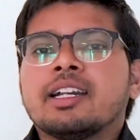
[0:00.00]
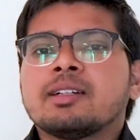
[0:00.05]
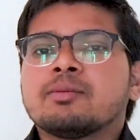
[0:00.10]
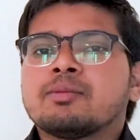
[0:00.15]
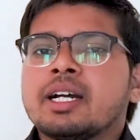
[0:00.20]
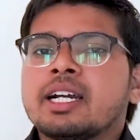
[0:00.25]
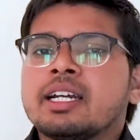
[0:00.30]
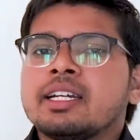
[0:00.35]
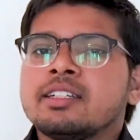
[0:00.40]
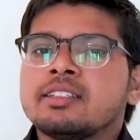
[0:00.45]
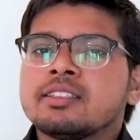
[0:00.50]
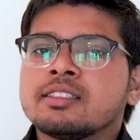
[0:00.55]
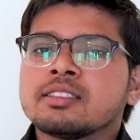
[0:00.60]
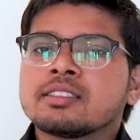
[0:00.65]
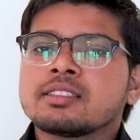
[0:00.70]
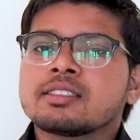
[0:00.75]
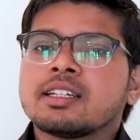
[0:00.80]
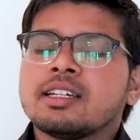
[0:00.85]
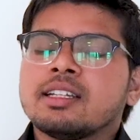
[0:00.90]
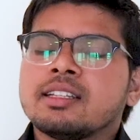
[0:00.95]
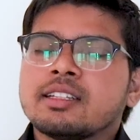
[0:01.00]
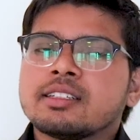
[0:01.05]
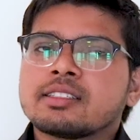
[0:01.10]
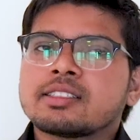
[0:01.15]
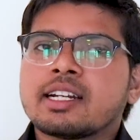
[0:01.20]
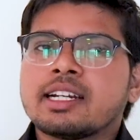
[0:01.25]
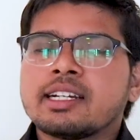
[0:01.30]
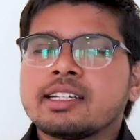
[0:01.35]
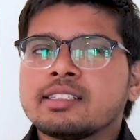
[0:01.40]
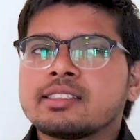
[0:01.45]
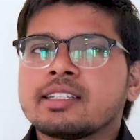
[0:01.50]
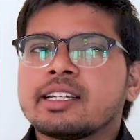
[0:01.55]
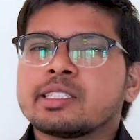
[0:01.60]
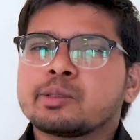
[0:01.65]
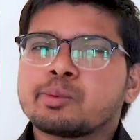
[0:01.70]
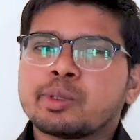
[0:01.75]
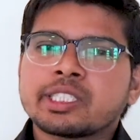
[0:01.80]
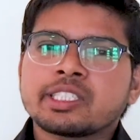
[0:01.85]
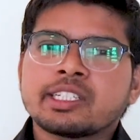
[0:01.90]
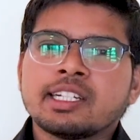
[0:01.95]
And my interest in the studies,
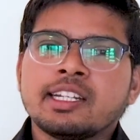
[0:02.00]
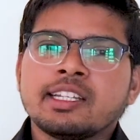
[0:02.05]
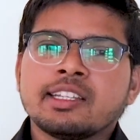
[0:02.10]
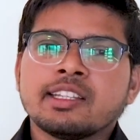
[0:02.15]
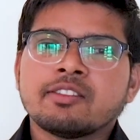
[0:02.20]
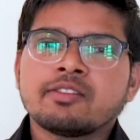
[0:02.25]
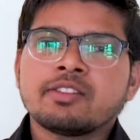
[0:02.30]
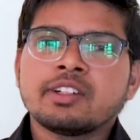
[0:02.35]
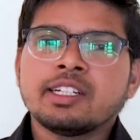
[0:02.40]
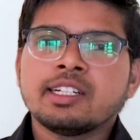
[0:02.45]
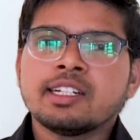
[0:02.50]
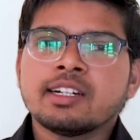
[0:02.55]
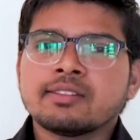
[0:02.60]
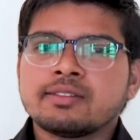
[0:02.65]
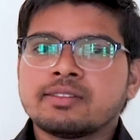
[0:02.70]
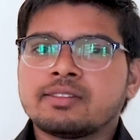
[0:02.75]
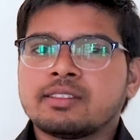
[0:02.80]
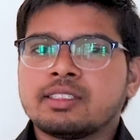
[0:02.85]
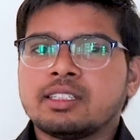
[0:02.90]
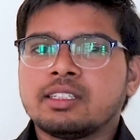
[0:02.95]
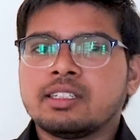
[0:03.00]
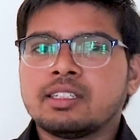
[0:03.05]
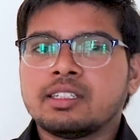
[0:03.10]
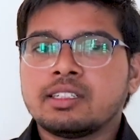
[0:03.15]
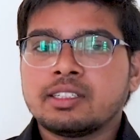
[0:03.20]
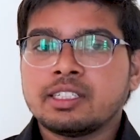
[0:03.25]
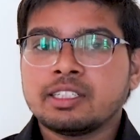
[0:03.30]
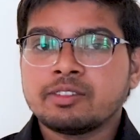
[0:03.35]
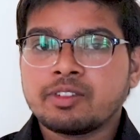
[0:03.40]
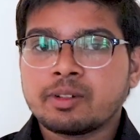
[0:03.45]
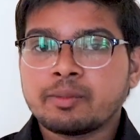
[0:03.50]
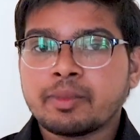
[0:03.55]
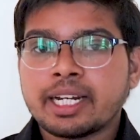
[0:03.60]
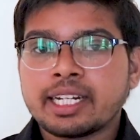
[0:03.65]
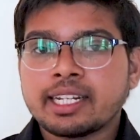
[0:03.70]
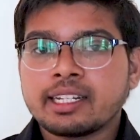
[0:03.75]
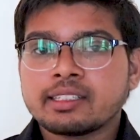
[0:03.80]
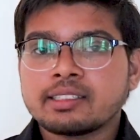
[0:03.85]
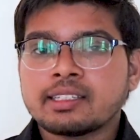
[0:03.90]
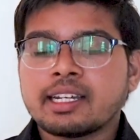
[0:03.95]
especially in the field of
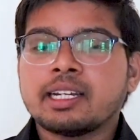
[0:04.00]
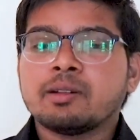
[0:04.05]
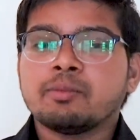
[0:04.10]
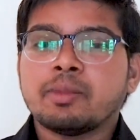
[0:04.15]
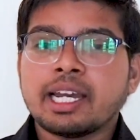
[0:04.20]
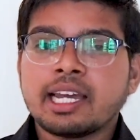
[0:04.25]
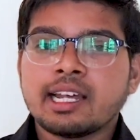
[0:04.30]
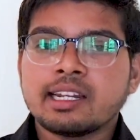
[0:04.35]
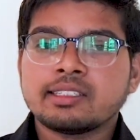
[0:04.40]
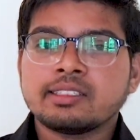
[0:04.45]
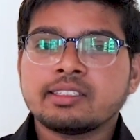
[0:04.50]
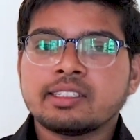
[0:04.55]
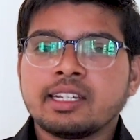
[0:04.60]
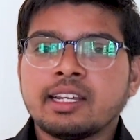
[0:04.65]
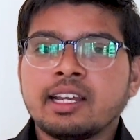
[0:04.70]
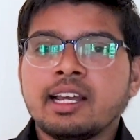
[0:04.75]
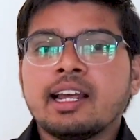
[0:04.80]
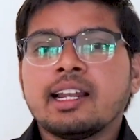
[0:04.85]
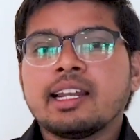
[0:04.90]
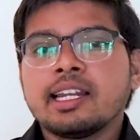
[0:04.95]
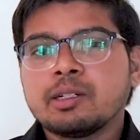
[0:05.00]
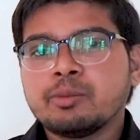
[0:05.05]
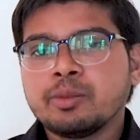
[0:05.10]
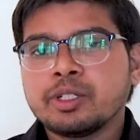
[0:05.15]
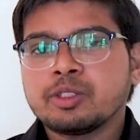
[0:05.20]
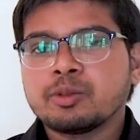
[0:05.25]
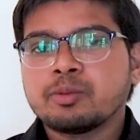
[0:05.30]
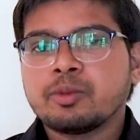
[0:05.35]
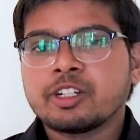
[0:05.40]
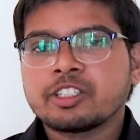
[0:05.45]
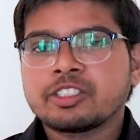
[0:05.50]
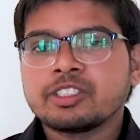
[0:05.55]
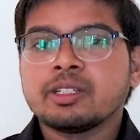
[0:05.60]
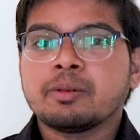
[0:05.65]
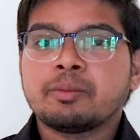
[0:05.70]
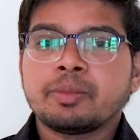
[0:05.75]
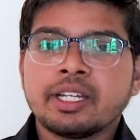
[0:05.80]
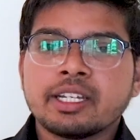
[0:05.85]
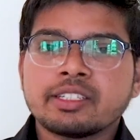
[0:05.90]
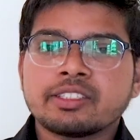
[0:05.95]
informatics and biology, led me to
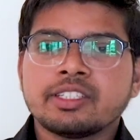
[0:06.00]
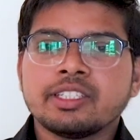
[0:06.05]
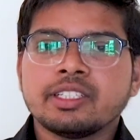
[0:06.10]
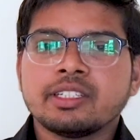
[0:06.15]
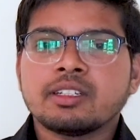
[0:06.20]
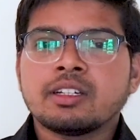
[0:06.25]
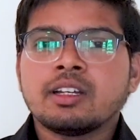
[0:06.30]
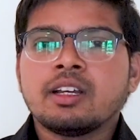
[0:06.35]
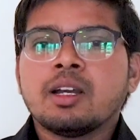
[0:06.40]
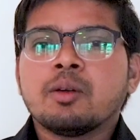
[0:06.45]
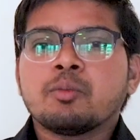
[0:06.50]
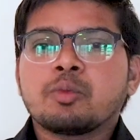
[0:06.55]
pursue a PhD,